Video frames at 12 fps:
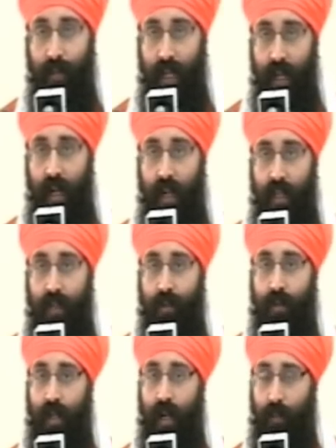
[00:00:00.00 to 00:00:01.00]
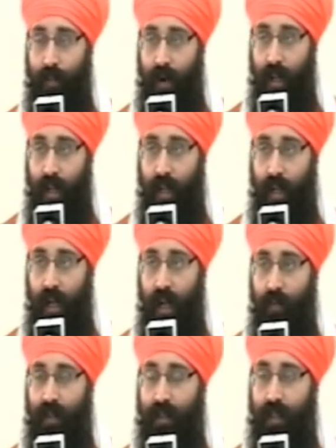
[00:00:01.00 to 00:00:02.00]
Balihari Gure Apane,
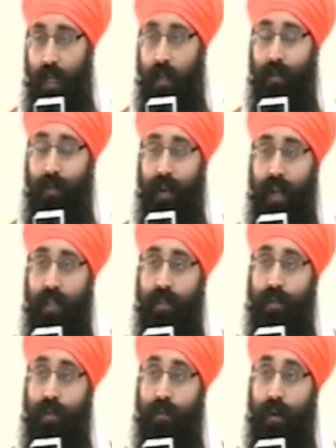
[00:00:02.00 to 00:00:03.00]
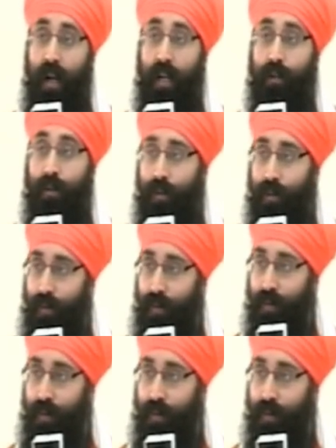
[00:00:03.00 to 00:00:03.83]
I am a sacrifice to my Guru.